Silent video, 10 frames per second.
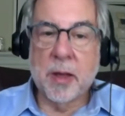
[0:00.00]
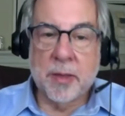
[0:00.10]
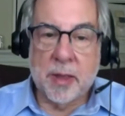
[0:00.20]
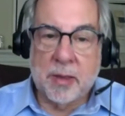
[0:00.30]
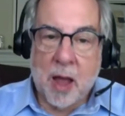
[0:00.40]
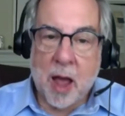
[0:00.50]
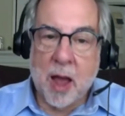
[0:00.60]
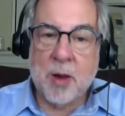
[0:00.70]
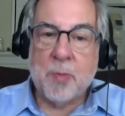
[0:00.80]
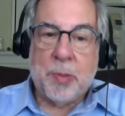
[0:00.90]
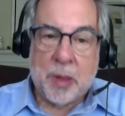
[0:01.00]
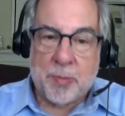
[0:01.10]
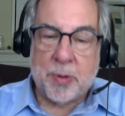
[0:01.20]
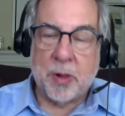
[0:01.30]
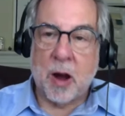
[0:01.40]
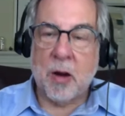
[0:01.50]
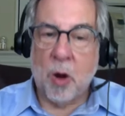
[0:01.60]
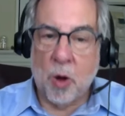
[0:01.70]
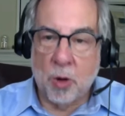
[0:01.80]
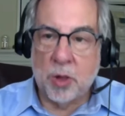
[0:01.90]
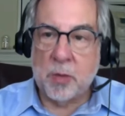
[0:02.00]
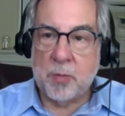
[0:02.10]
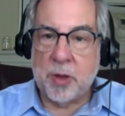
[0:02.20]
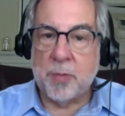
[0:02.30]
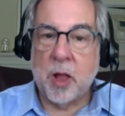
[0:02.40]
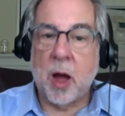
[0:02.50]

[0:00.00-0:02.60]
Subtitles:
The entire people are a holy people, a